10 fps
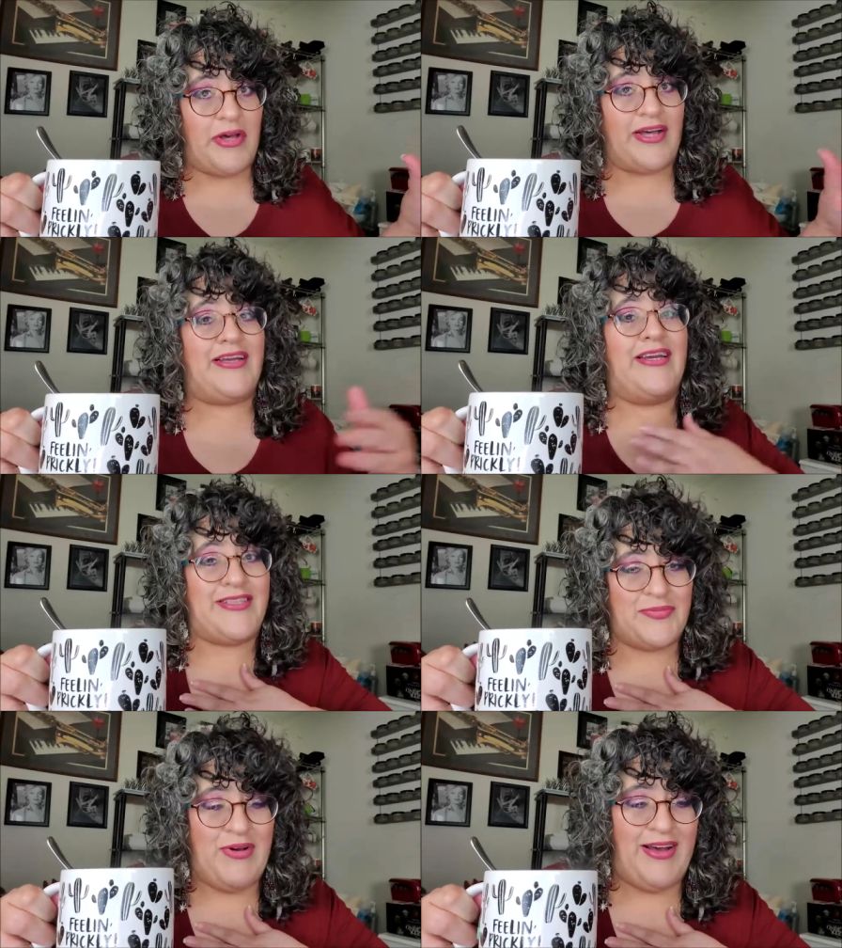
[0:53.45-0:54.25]
mug,
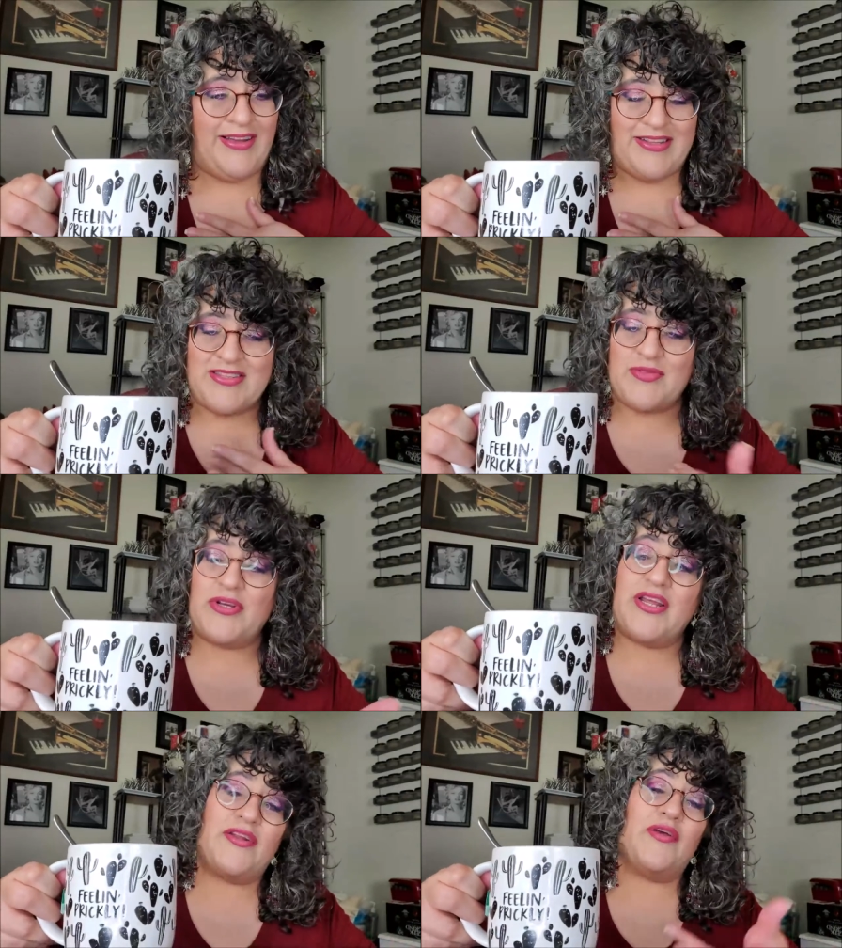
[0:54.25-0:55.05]
it's mine. So
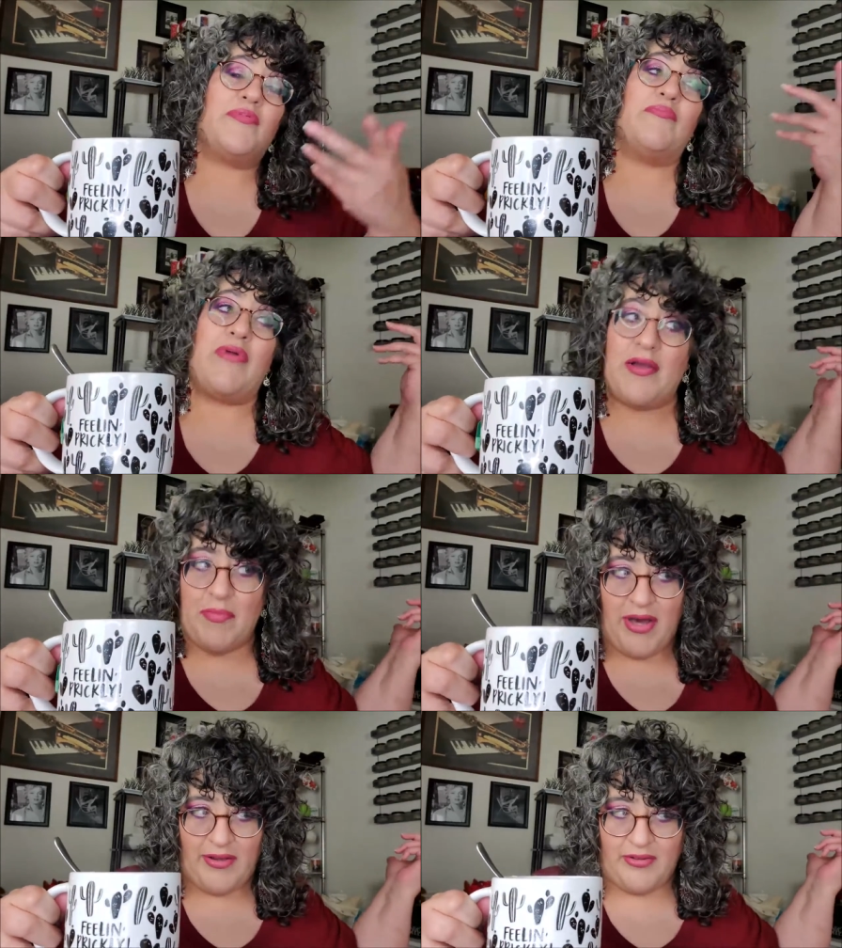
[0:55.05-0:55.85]
it ended up in my
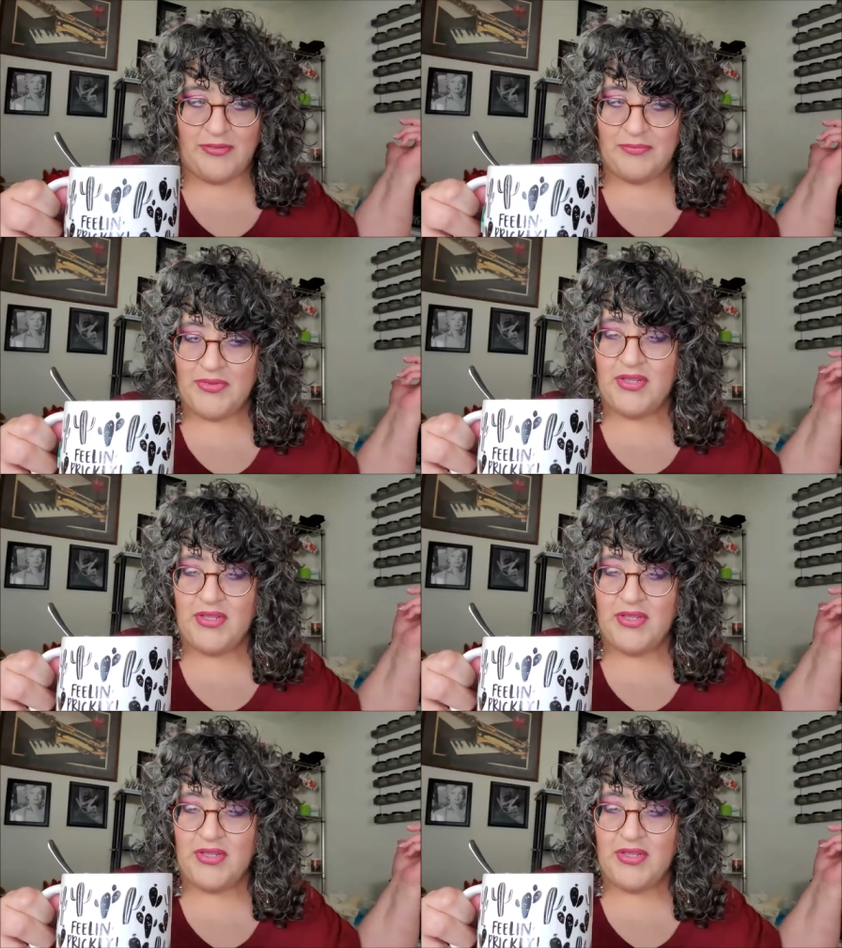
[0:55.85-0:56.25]
pile.